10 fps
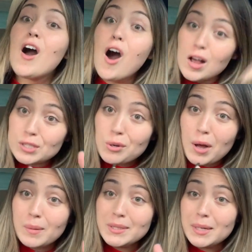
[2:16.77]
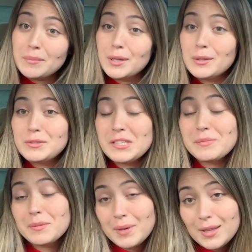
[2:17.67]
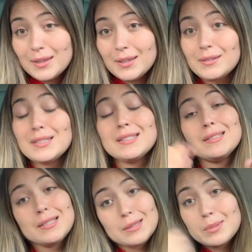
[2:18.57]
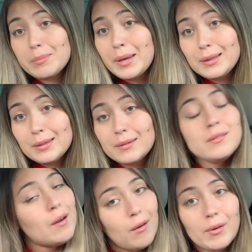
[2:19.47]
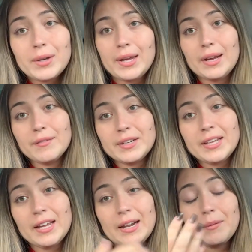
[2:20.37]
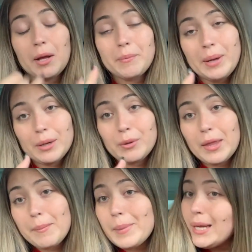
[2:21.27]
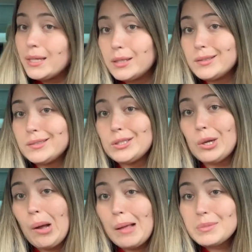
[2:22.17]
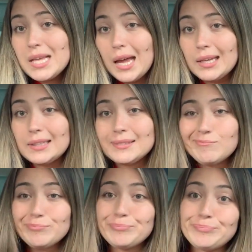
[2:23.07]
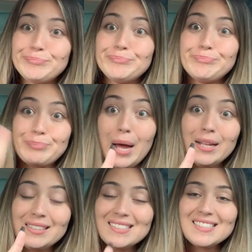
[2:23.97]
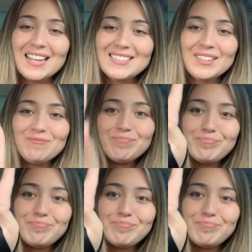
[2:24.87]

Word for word: also comment down below Team Samantha, because it's Team Samantha all day, every day. And I'm coming back with them bangers. You know what I'm saying? But stay tuned.